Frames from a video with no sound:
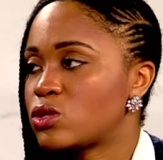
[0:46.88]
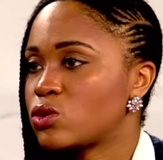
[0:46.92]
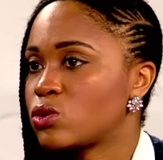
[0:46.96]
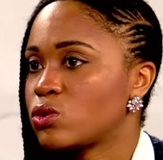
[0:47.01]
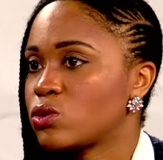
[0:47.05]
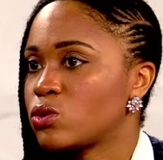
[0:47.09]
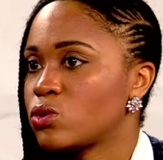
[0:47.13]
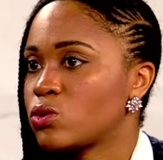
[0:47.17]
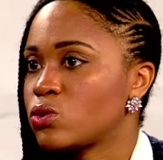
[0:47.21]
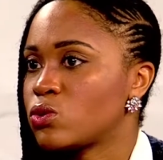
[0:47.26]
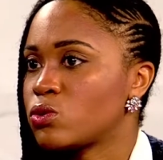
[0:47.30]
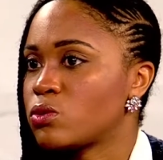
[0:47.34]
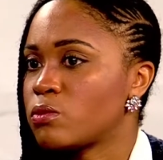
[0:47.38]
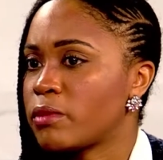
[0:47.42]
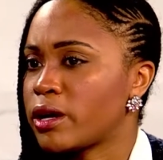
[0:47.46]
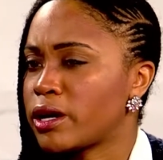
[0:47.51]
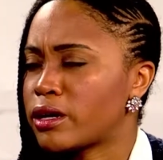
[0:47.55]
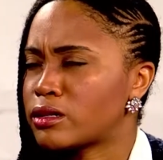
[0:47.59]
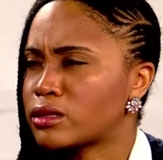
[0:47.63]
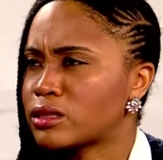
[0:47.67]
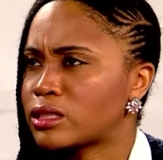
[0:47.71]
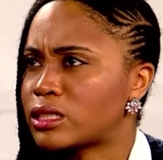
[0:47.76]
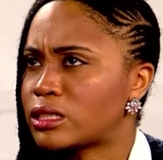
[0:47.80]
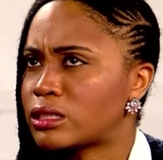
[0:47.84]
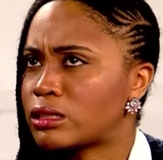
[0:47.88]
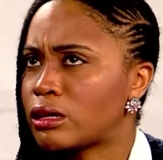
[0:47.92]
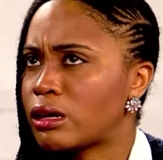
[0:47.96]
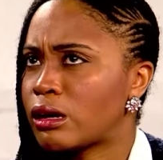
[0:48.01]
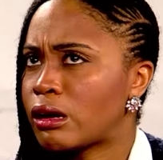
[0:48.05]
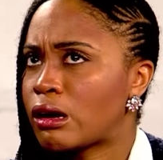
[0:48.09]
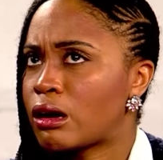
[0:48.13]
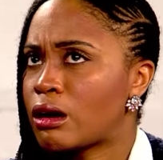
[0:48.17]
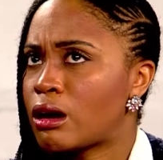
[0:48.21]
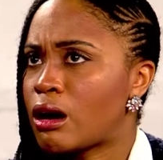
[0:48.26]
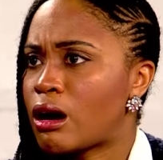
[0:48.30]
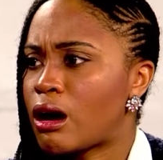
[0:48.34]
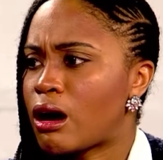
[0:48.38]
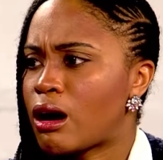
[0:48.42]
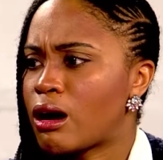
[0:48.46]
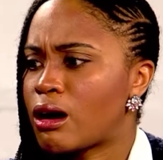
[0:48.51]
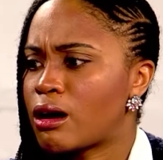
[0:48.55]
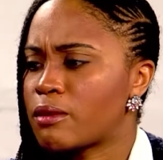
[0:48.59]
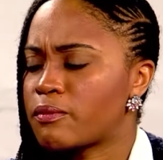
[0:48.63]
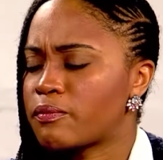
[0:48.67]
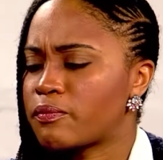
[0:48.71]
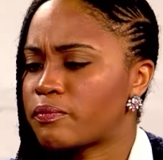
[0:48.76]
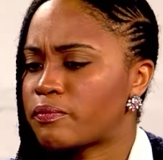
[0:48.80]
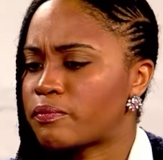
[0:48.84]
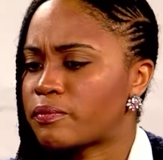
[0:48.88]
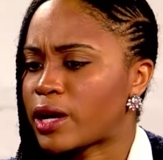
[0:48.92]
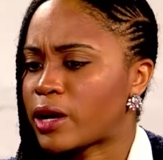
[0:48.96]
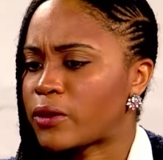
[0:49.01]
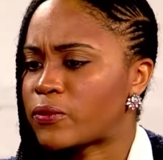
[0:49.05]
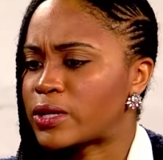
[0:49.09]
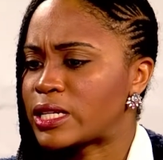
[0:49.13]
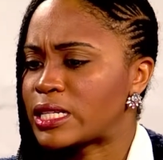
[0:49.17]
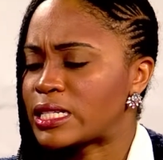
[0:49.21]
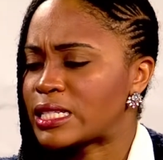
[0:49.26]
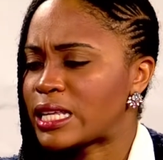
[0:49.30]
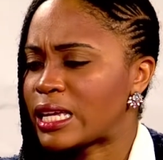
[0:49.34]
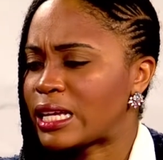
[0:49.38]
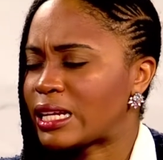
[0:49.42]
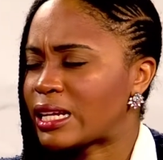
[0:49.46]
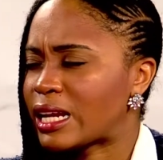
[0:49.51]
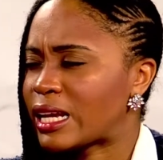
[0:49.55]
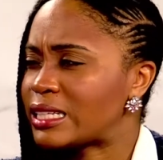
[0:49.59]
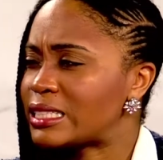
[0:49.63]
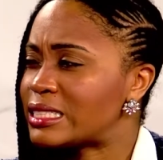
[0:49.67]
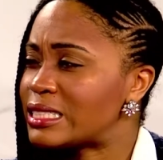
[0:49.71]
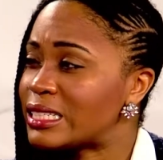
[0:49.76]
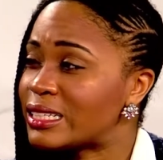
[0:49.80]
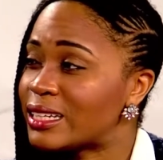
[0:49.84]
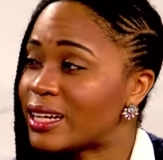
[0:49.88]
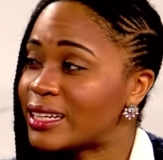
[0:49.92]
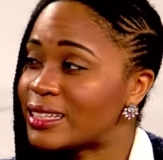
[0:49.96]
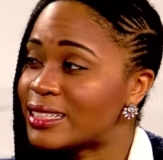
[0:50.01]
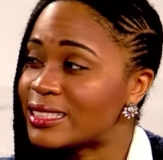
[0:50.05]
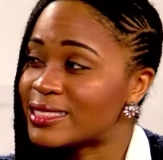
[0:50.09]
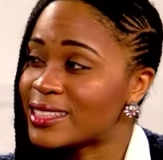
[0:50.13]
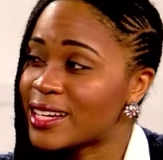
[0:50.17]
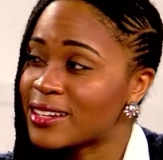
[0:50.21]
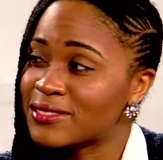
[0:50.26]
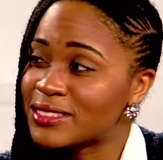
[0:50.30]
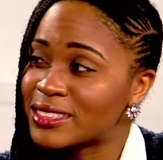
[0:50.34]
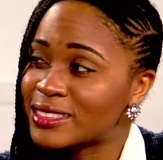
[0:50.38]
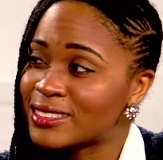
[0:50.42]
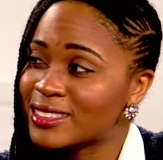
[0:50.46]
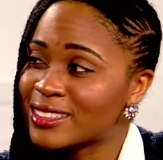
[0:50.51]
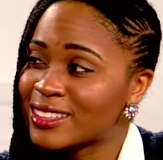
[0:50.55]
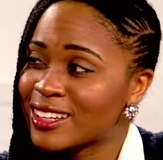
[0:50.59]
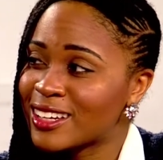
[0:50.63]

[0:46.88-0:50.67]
to Maryland, I want to say 1997.